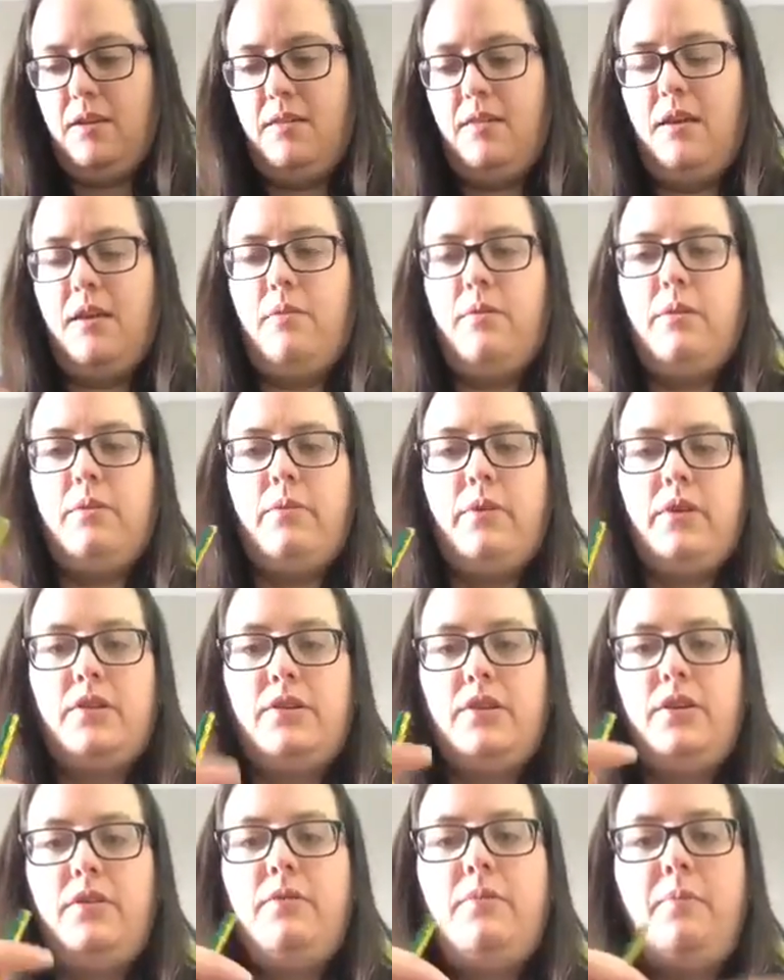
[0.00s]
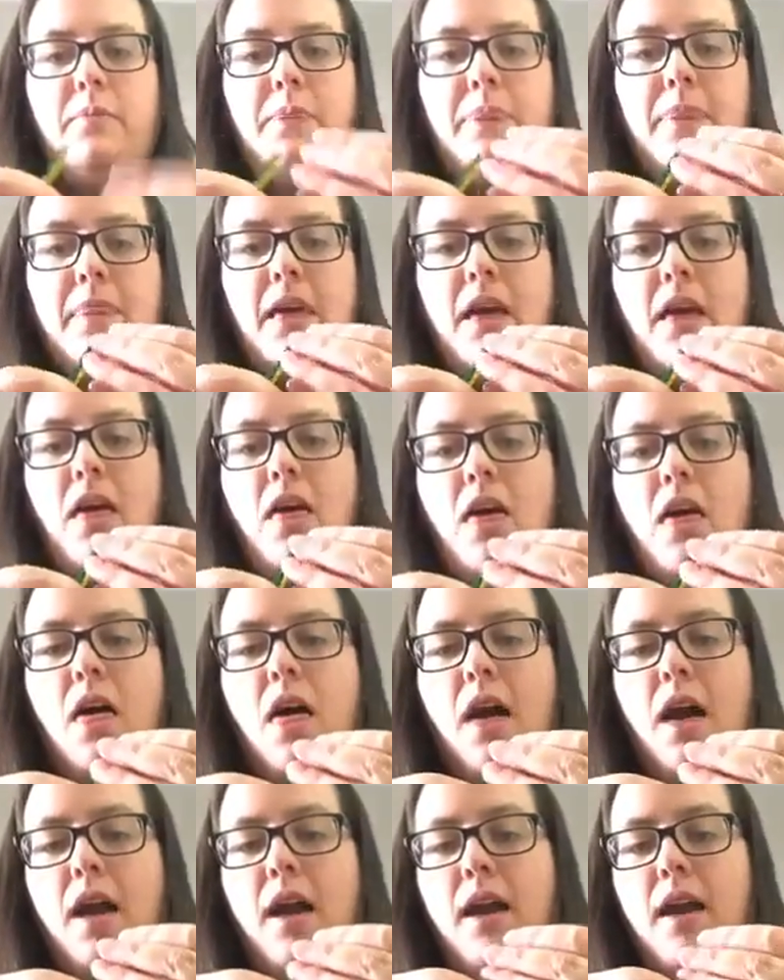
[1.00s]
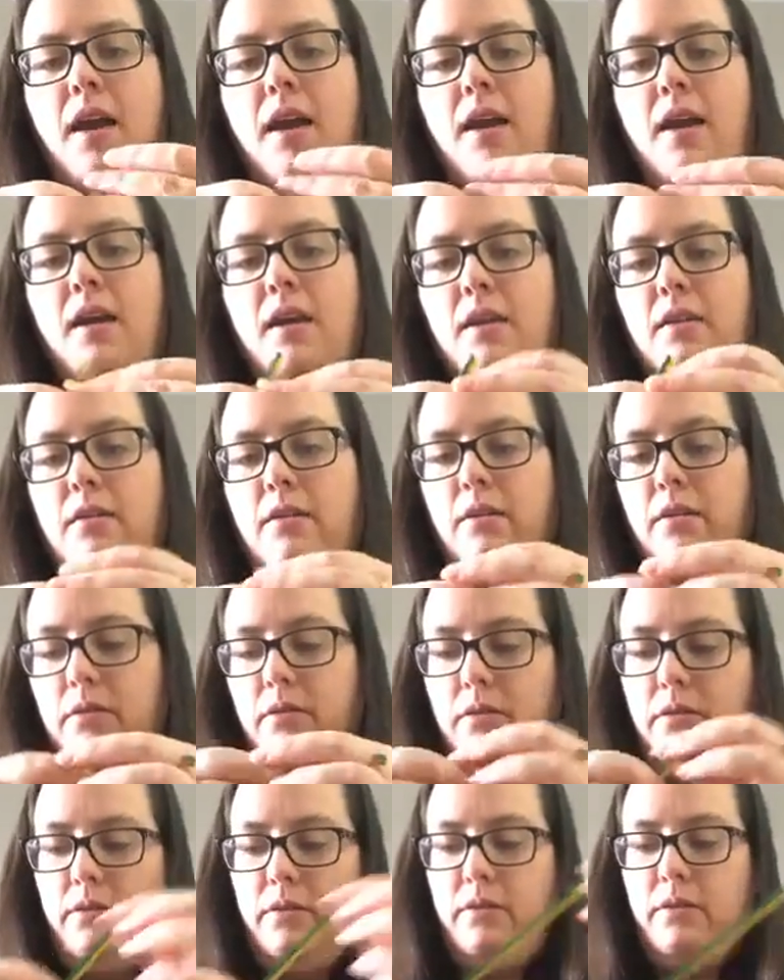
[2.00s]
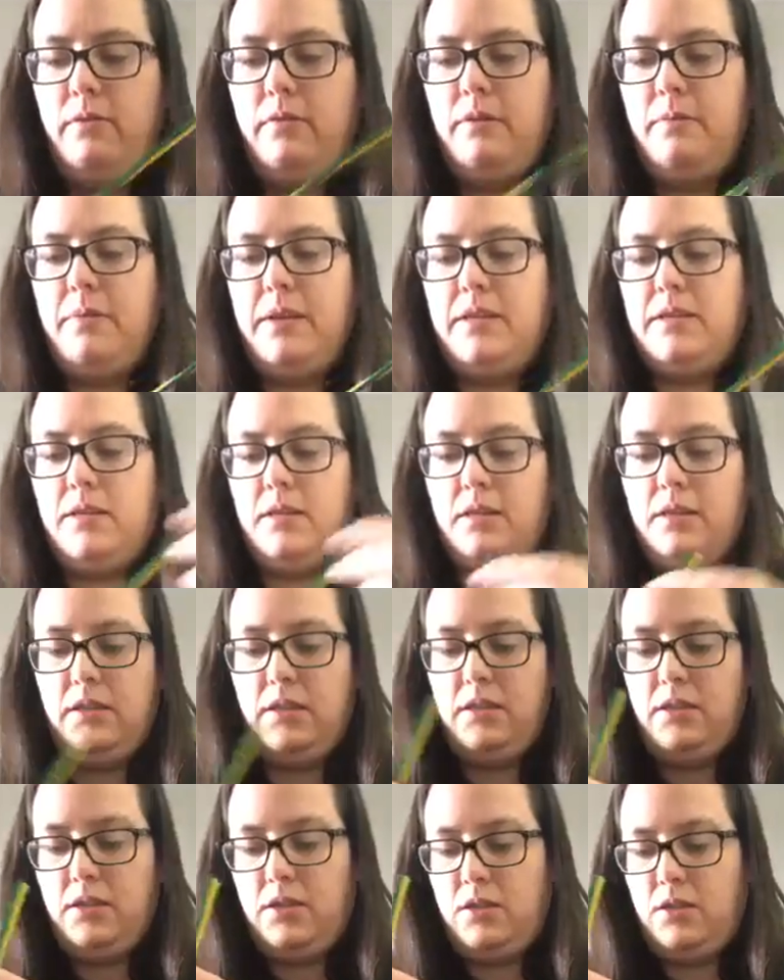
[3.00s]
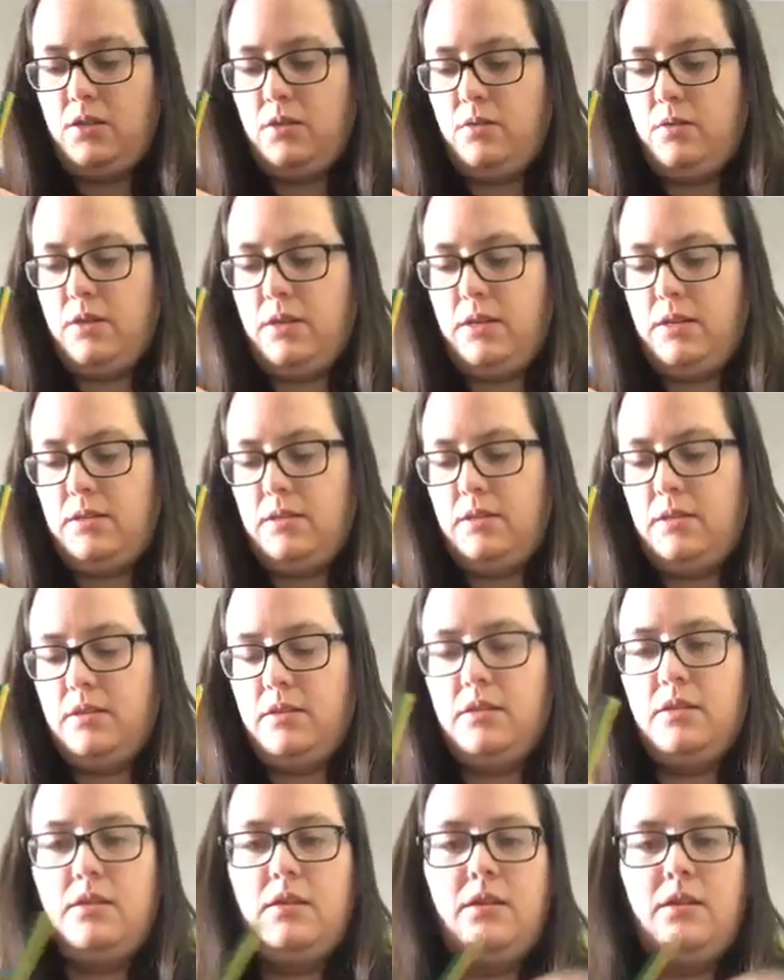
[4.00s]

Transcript: That would work too. And we basically just do this